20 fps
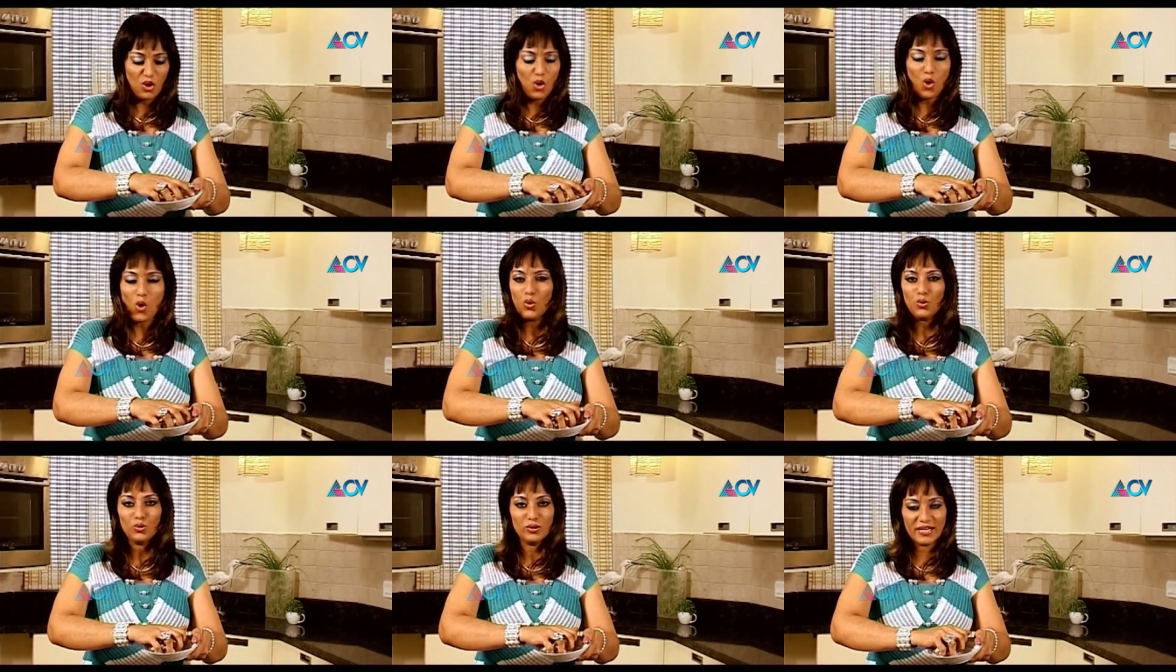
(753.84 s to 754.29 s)

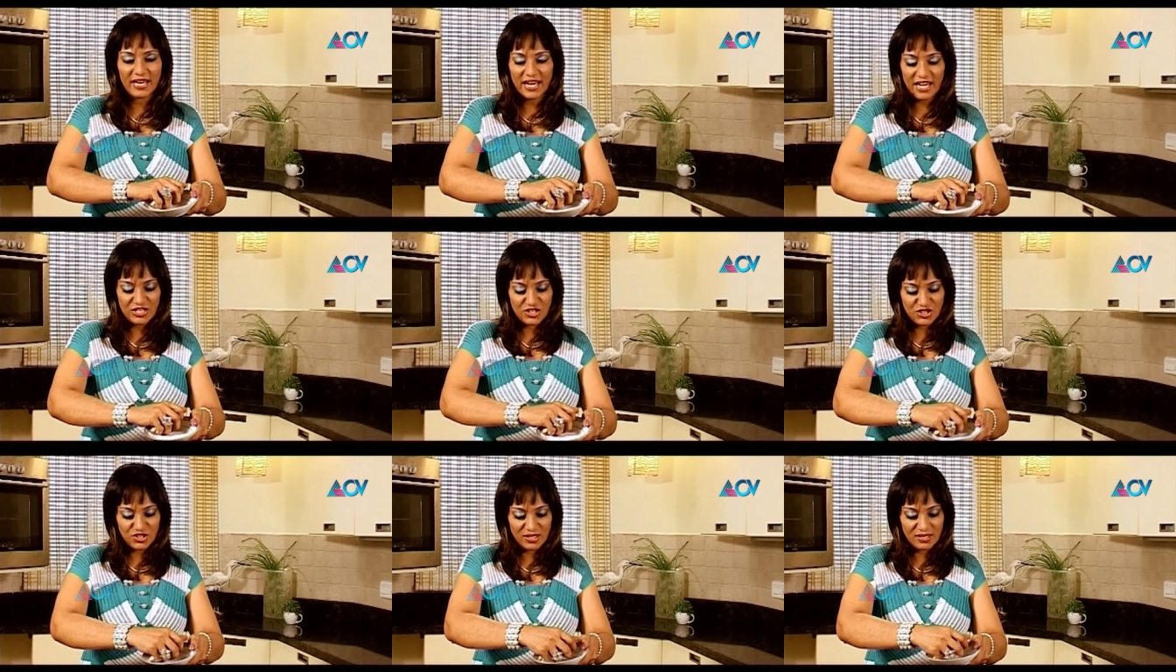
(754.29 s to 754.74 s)
whole
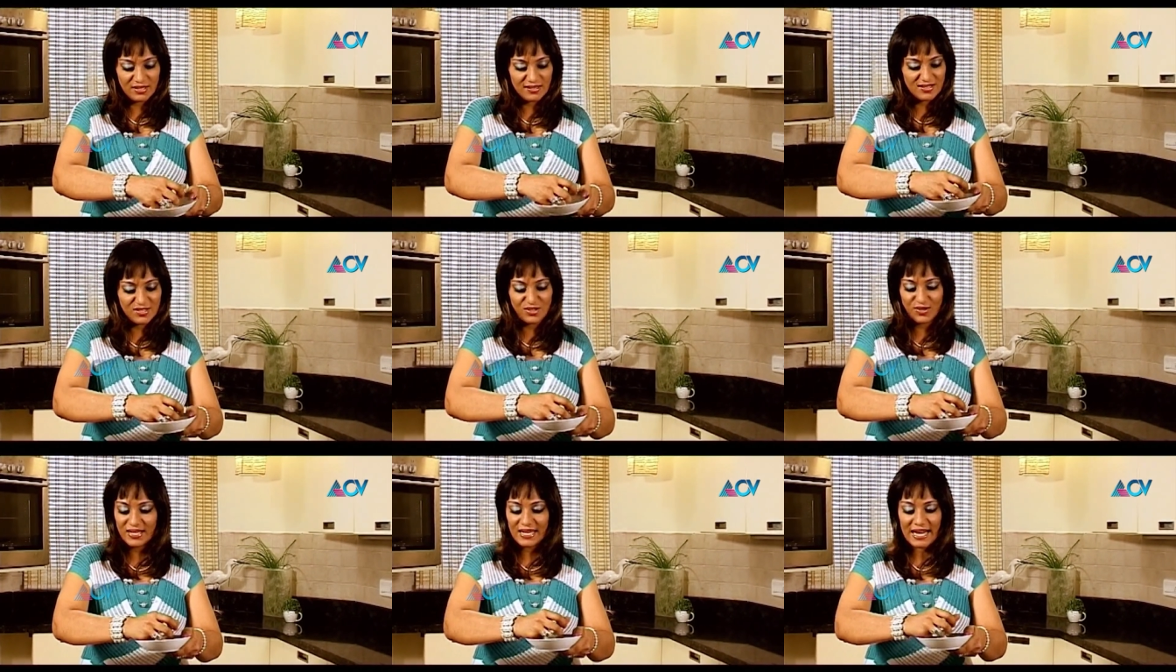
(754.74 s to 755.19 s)
cashew
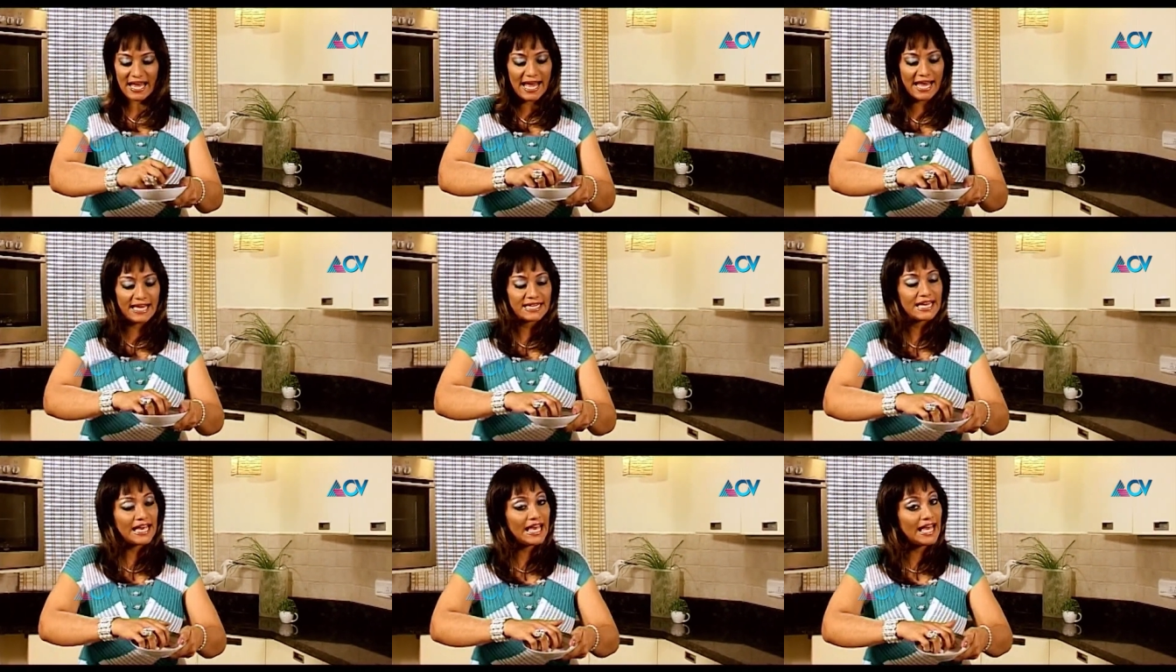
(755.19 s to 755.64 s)
nuts. You can
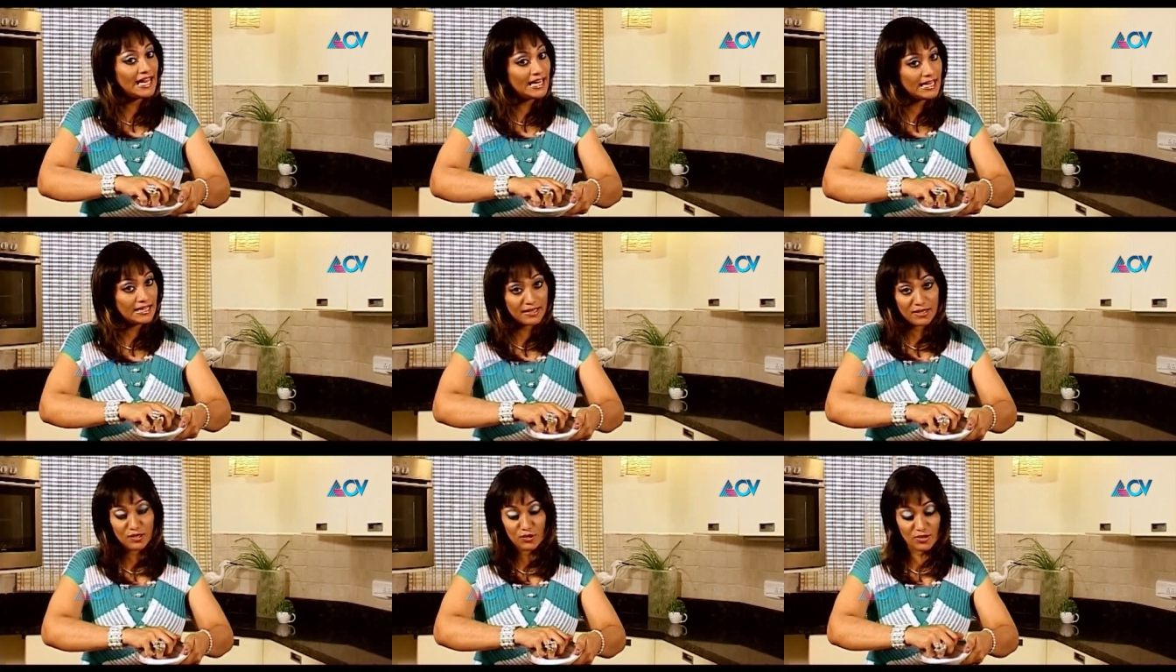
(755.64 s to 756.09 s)
add
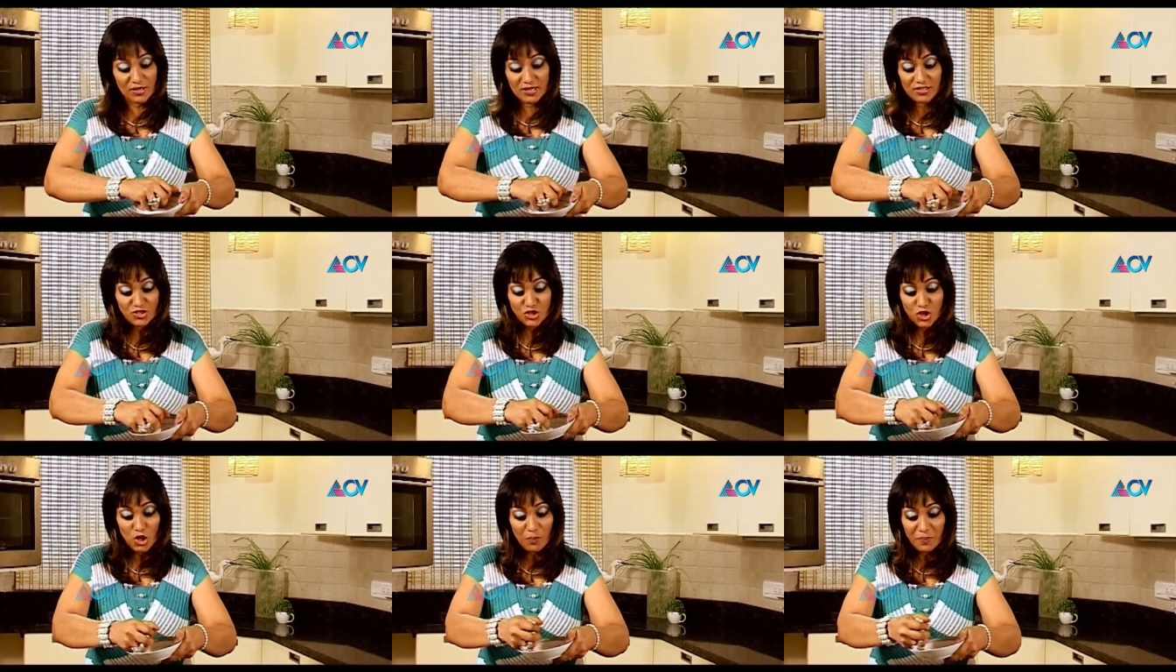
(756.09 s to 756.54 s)
anything. You
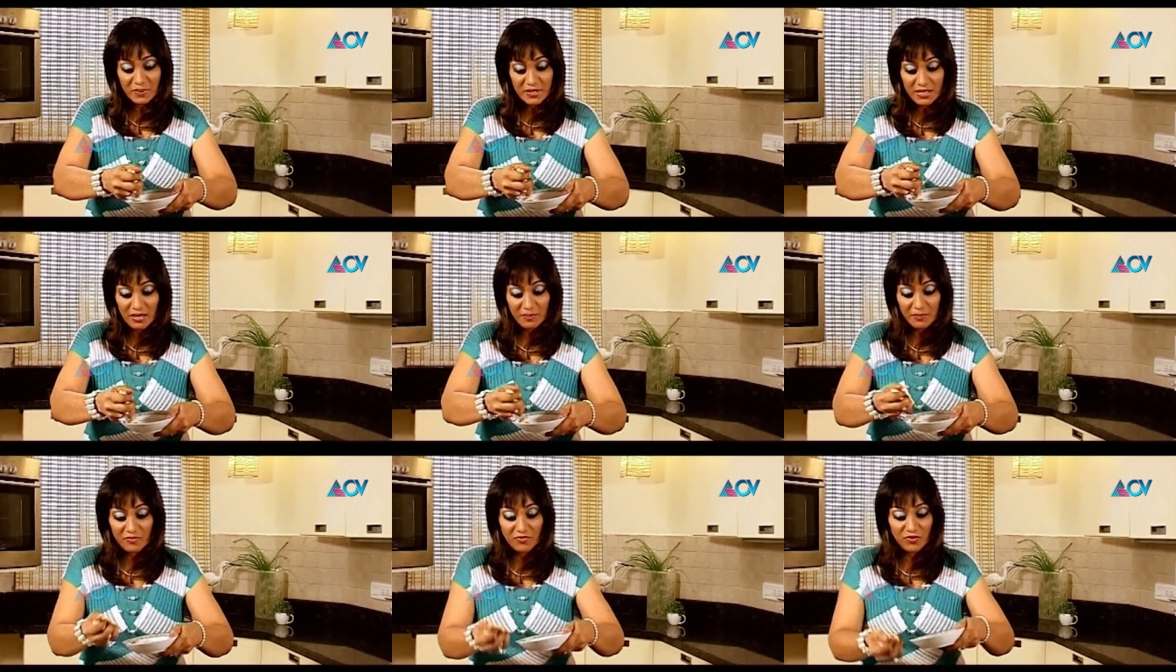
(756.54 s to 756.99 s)
can chop
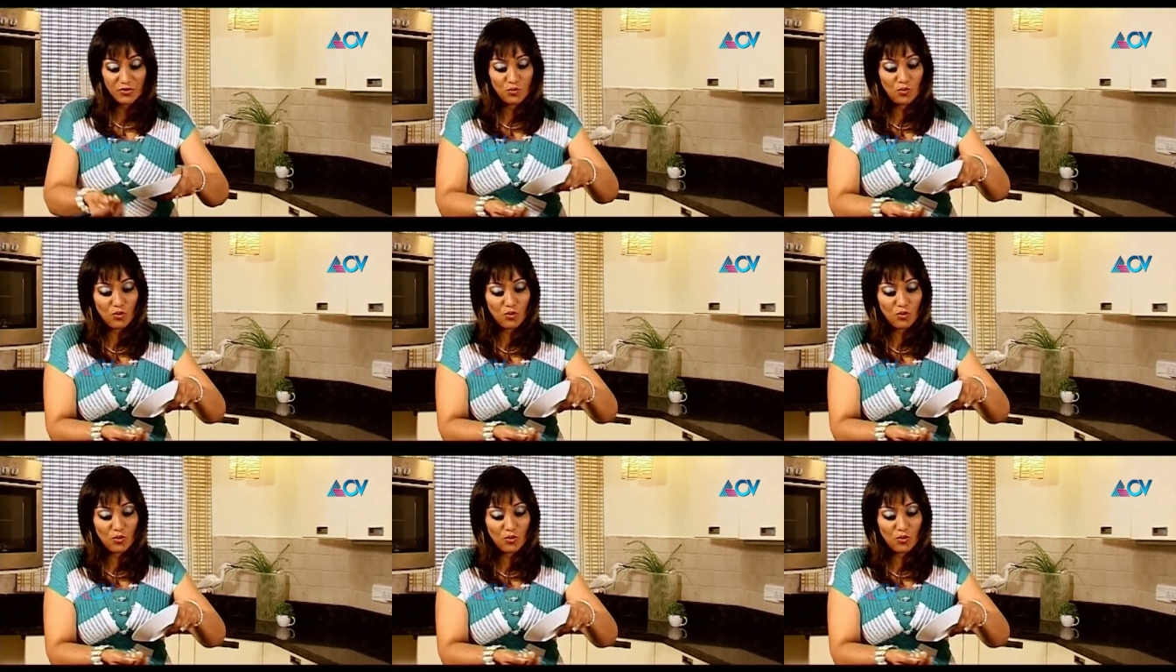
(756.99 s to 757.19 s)
it up if